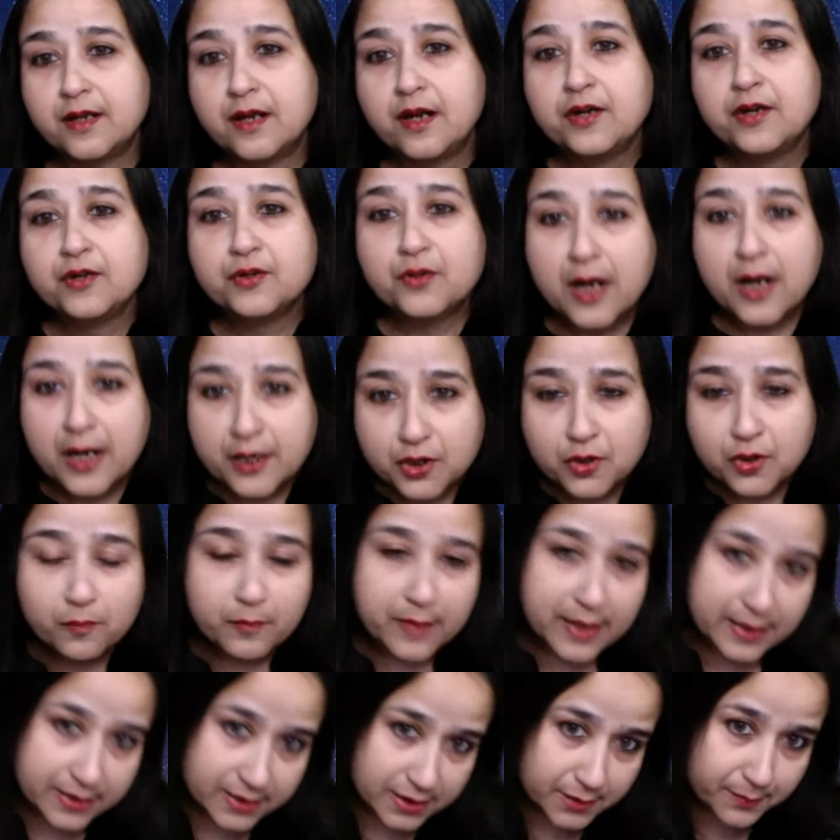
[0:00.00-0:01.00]
Try to
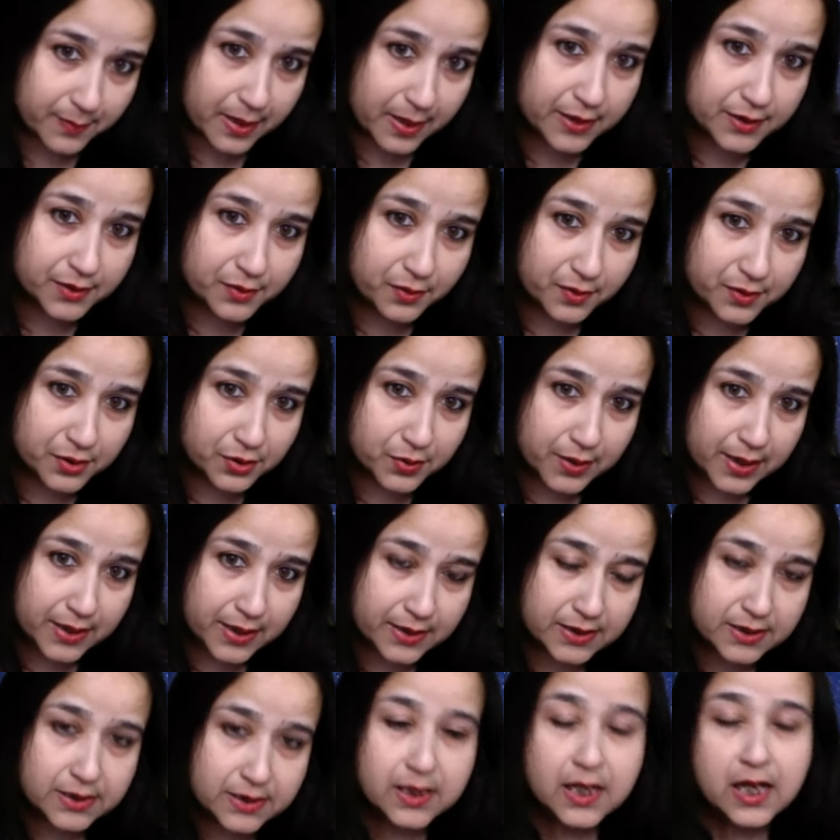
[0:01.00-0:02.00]
maximize your
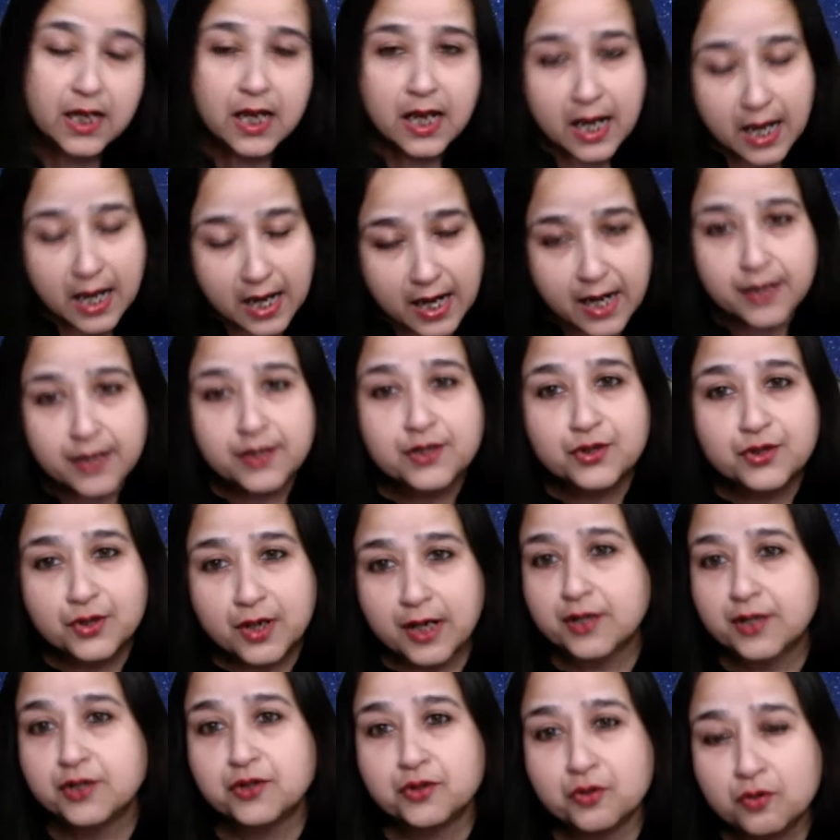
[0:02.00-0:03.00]
strengths and try
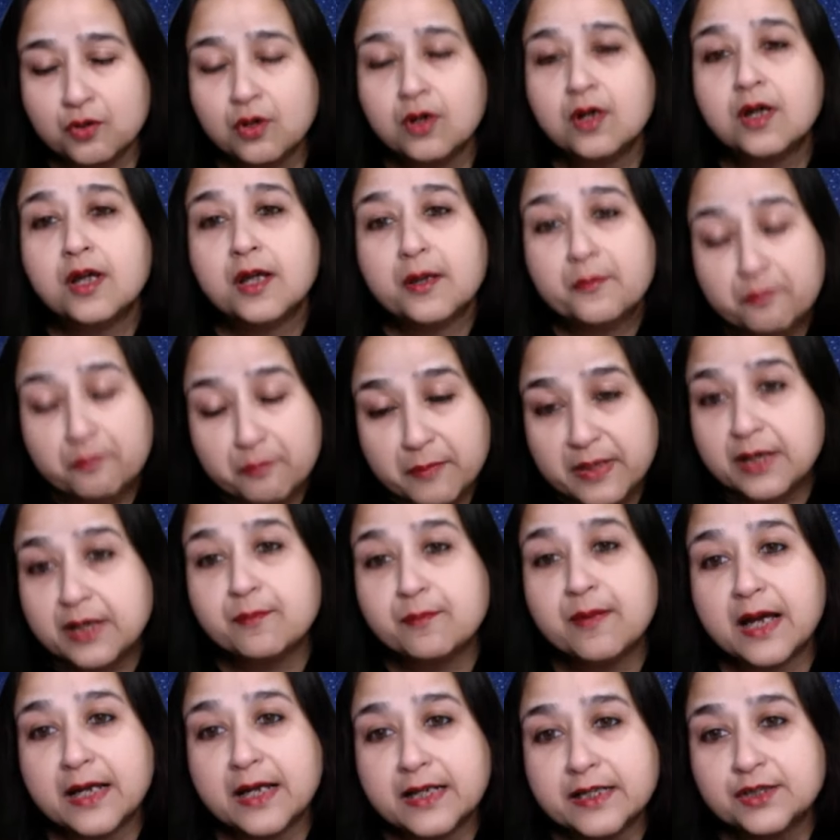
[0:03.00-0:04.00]
to
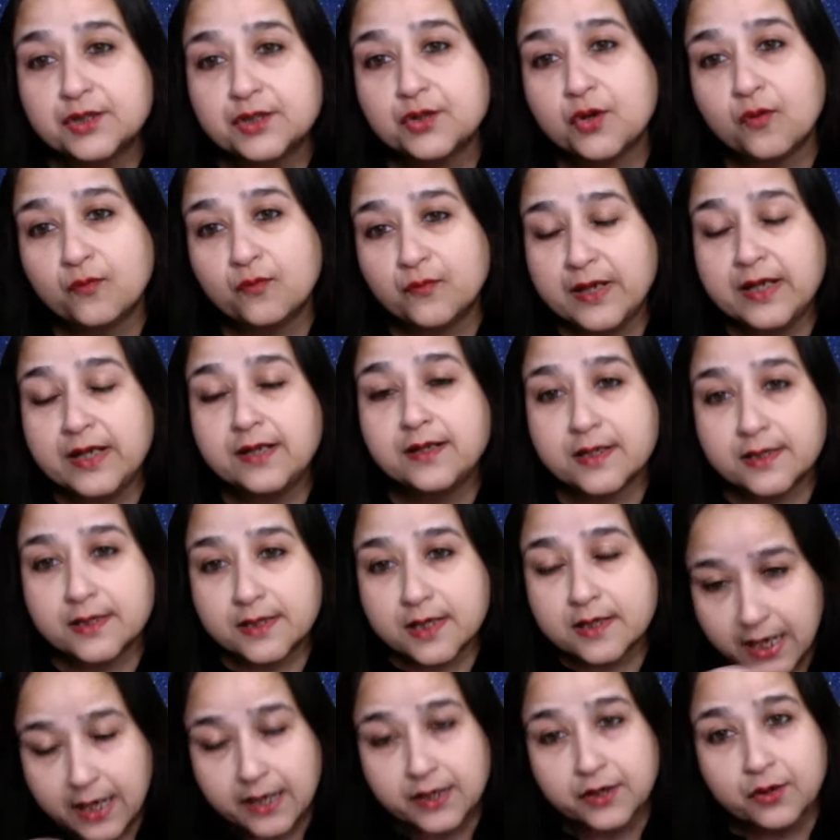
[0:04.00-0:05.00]
minimize your
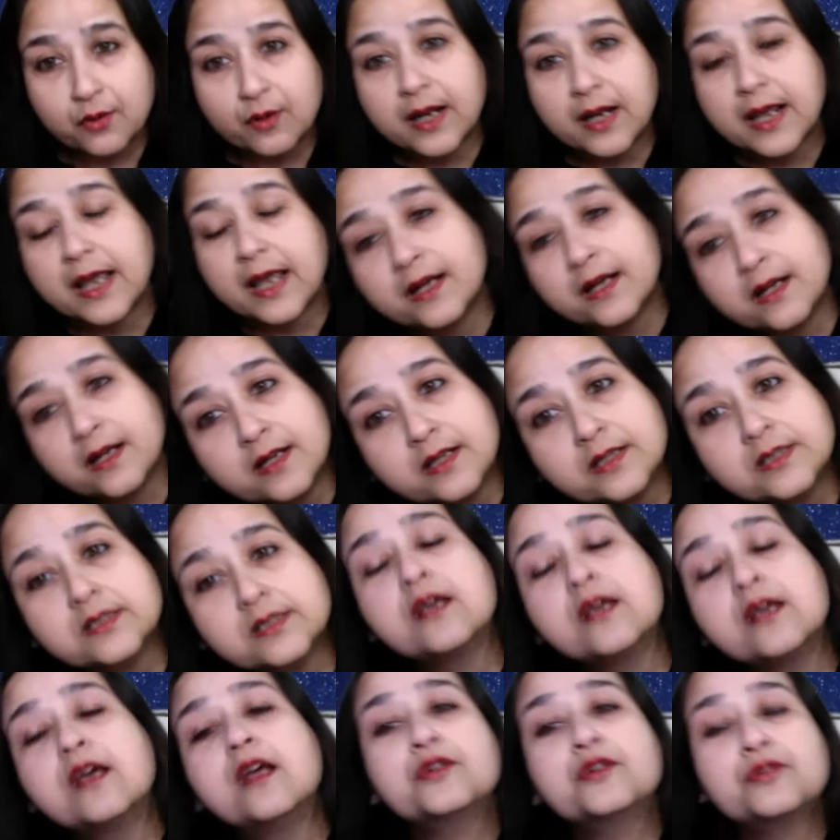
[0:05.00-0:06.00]
weaknesses, your errors.
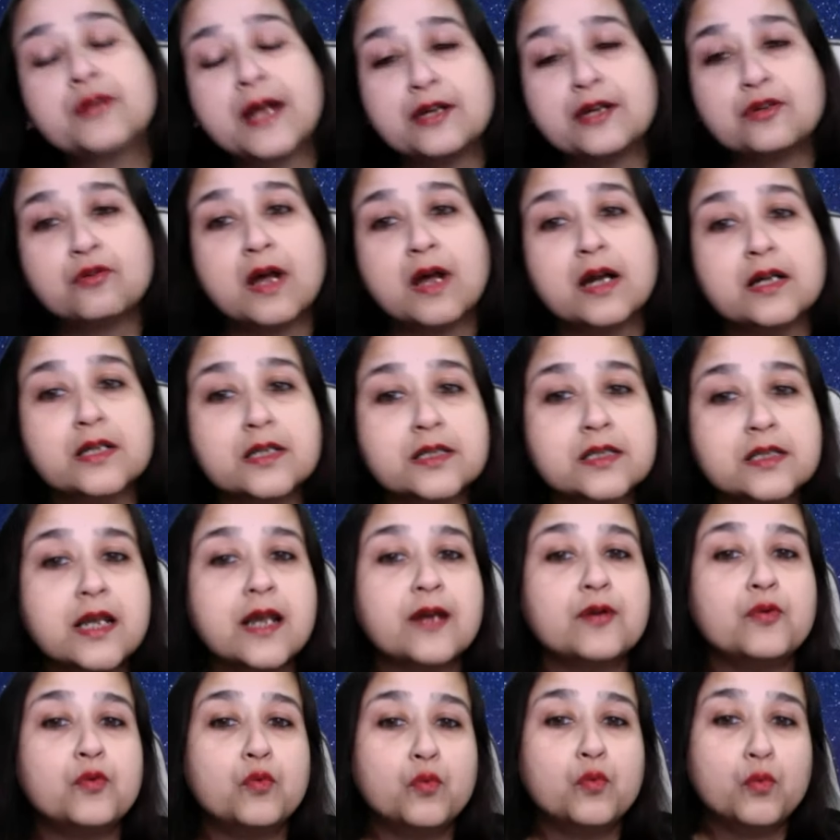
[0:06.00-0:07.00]
Try to understand
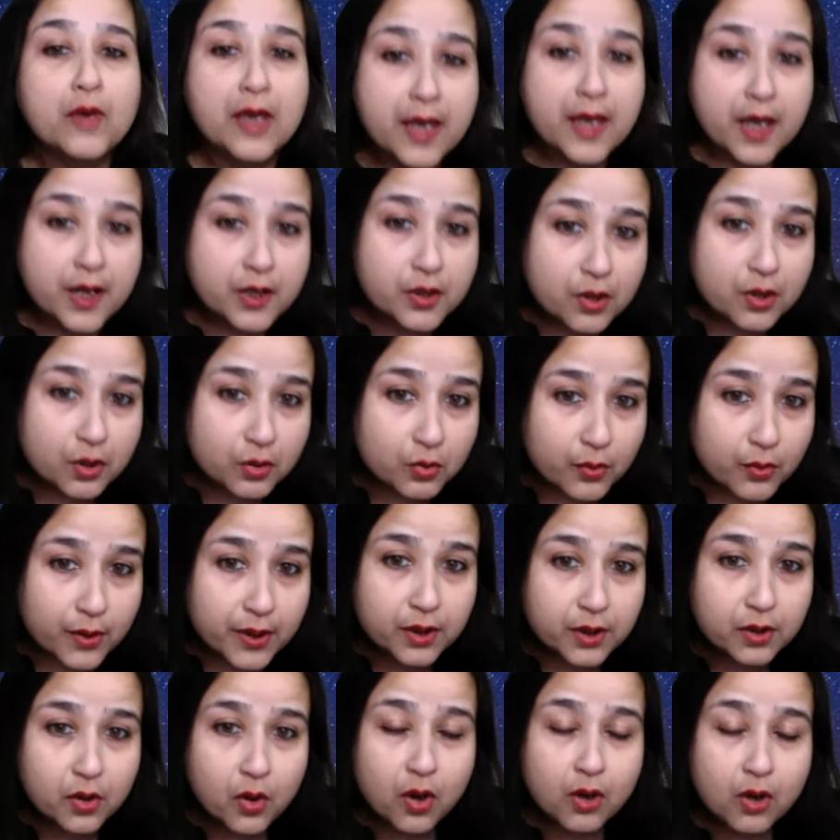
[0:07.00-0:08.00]
where you're going
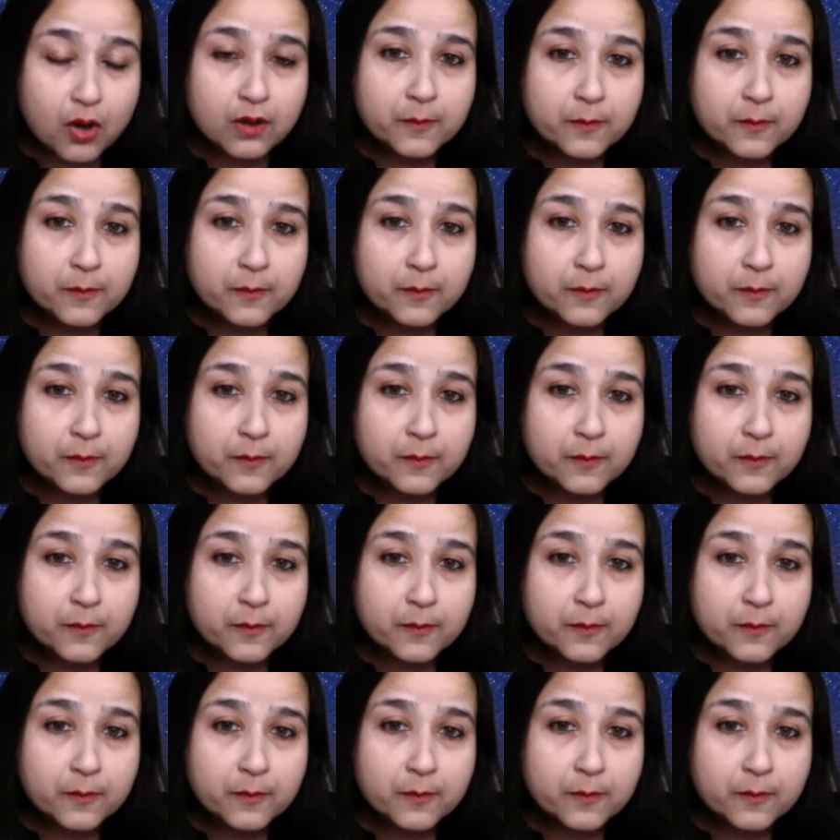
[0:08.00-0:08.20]
wrong